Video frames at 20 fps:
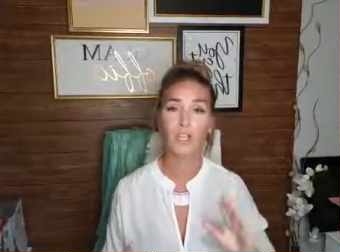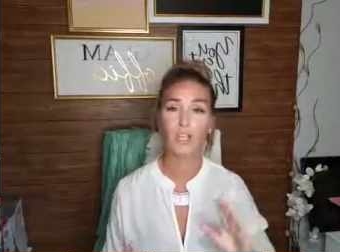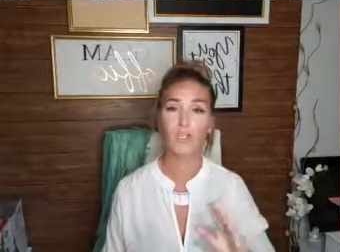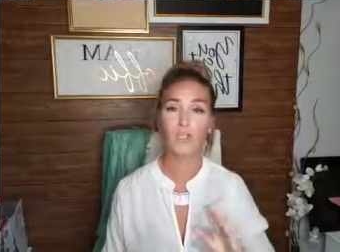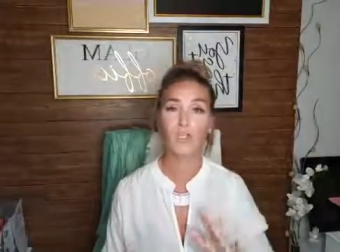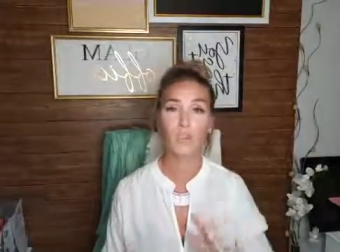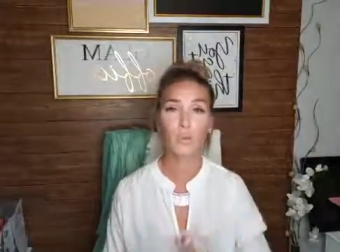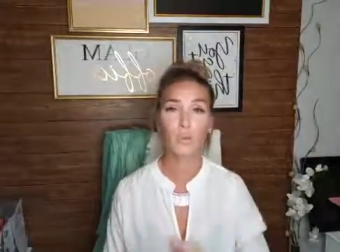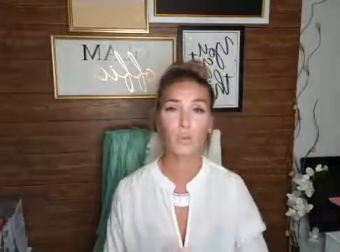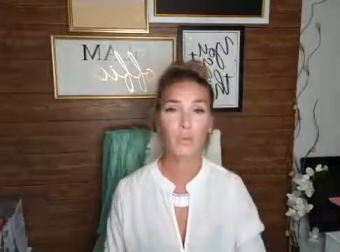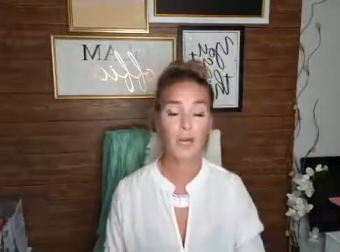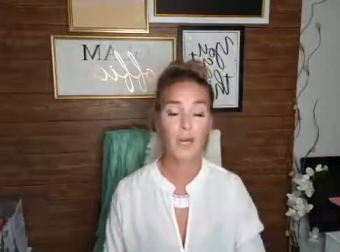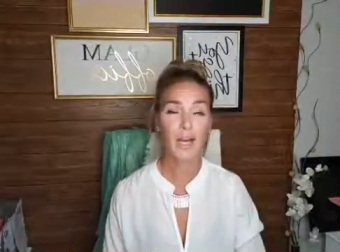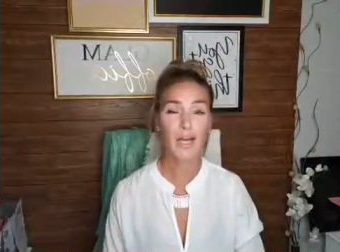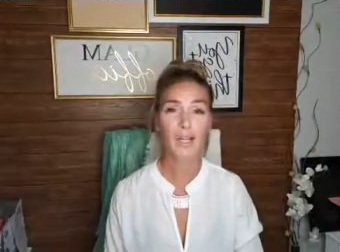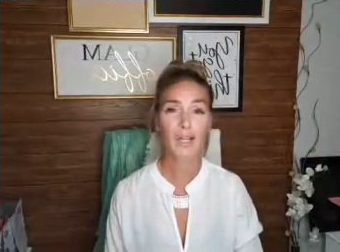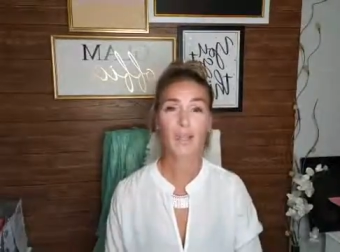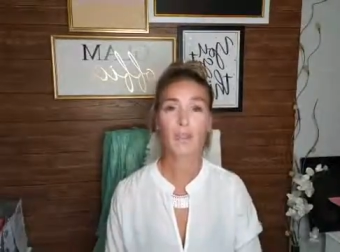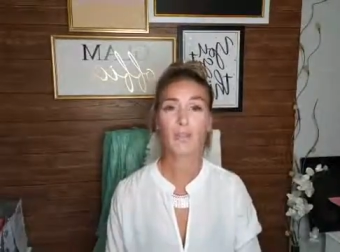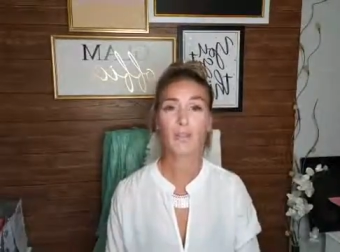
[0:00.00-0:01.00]
your
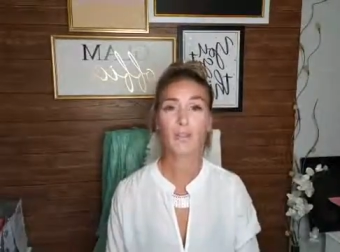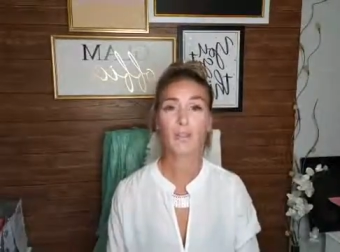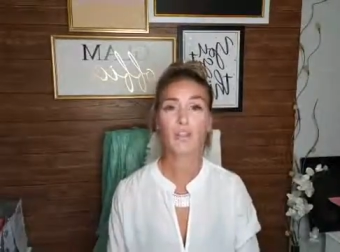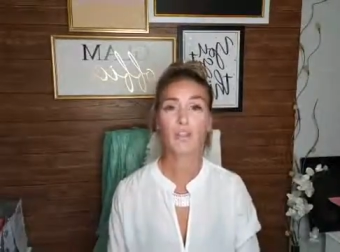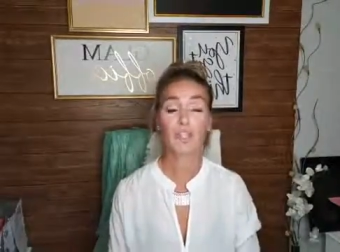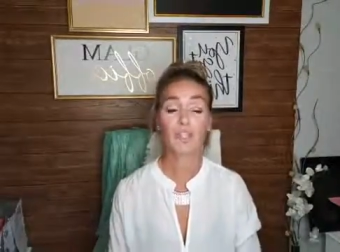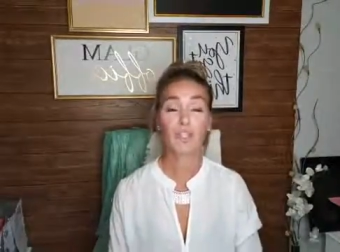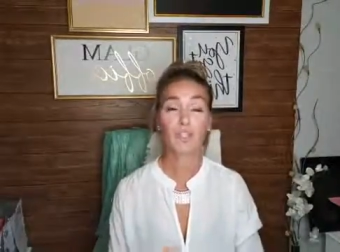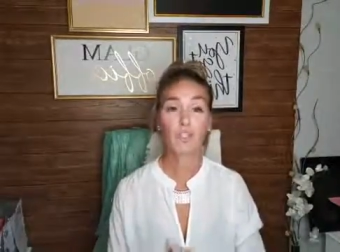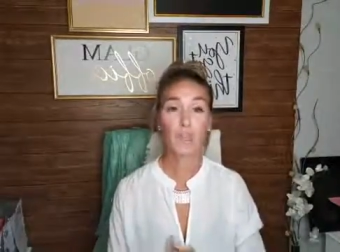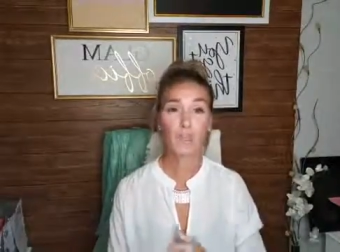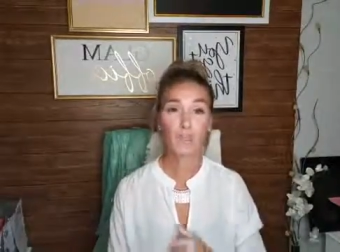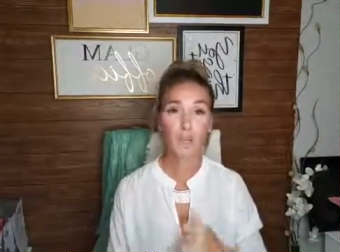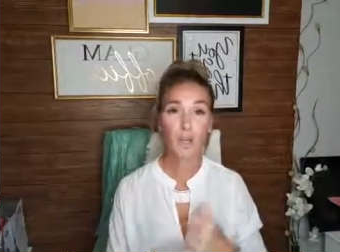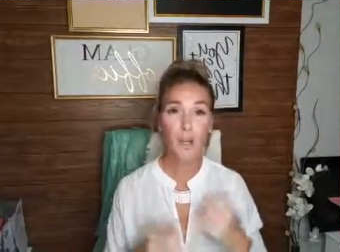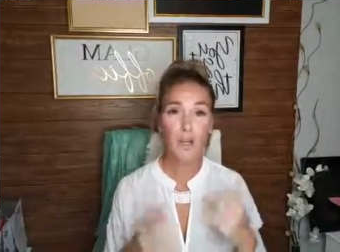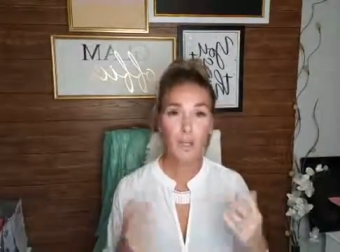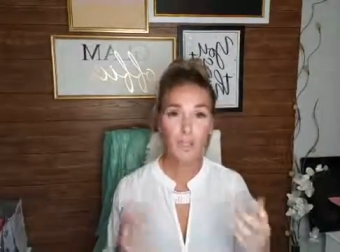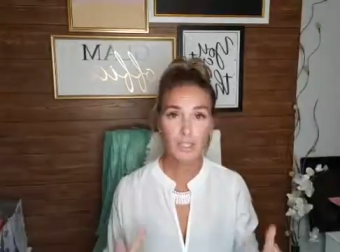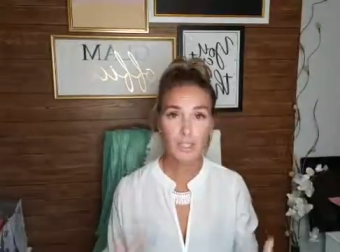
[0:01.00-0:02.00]
bios, your
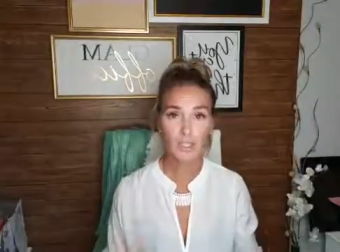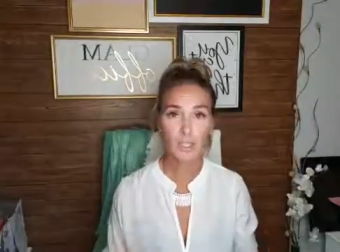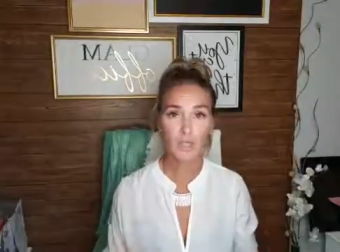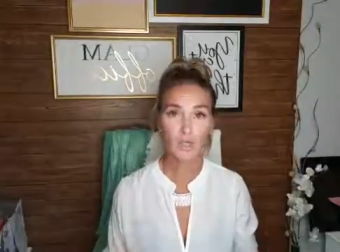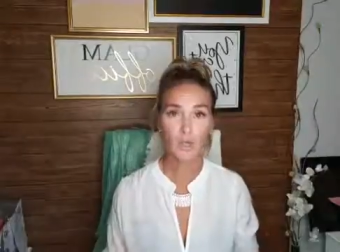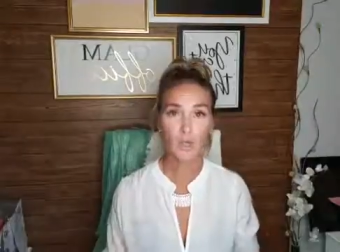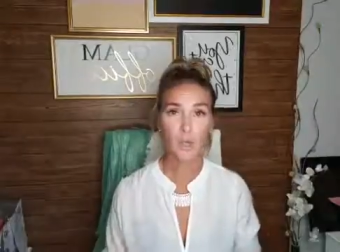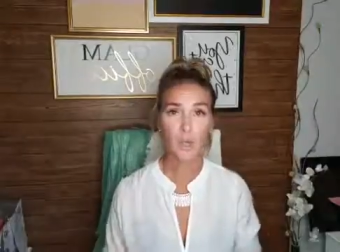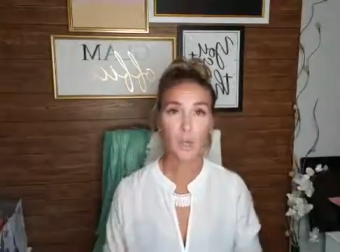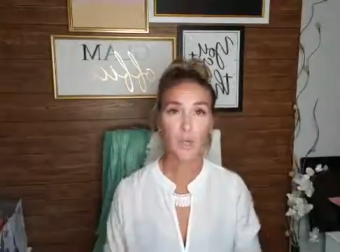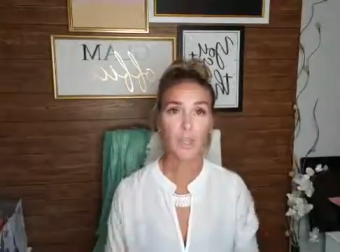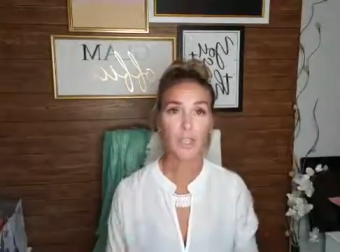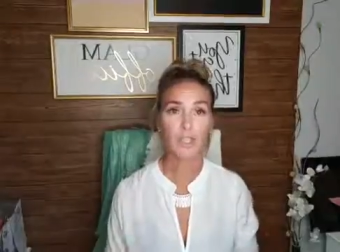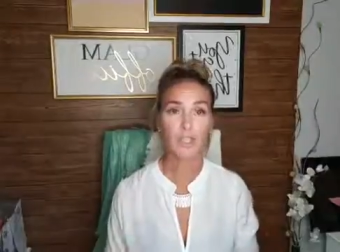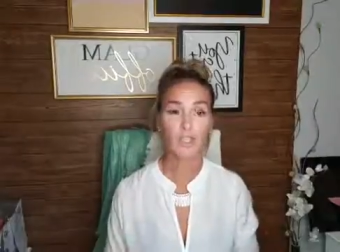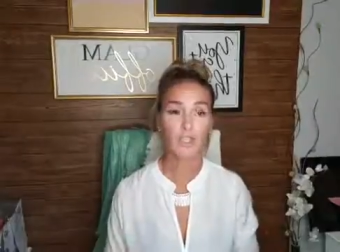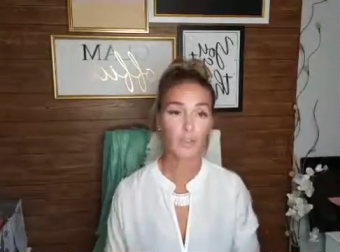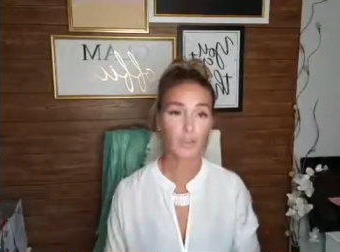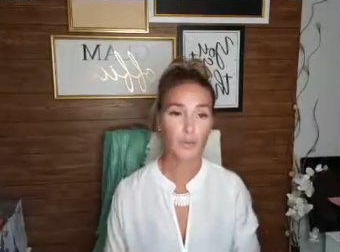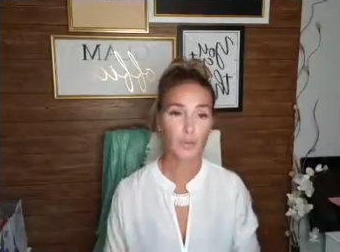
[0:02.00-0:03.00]
content on your
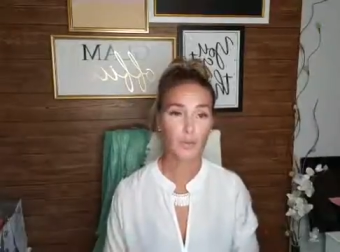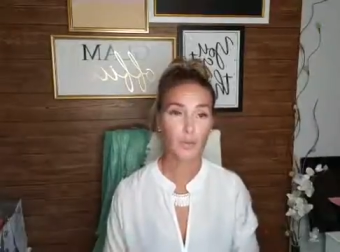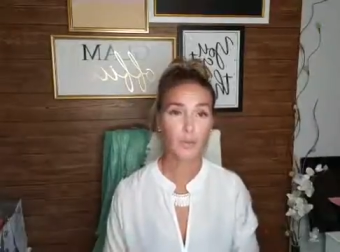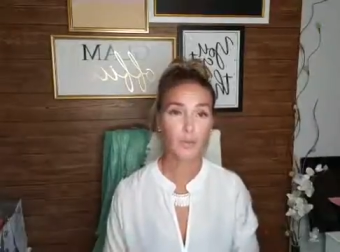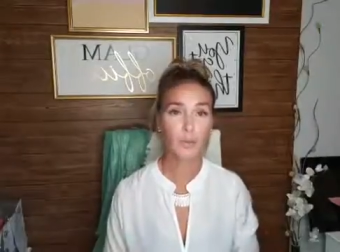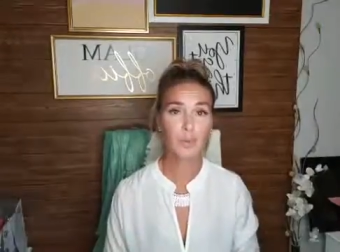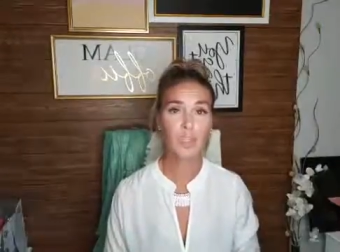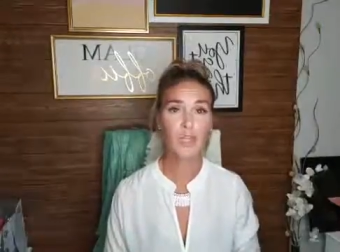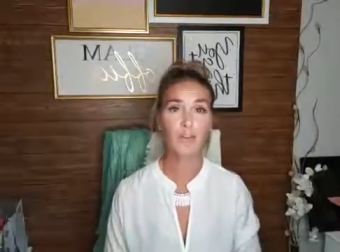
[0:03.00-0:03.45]
page, your groups.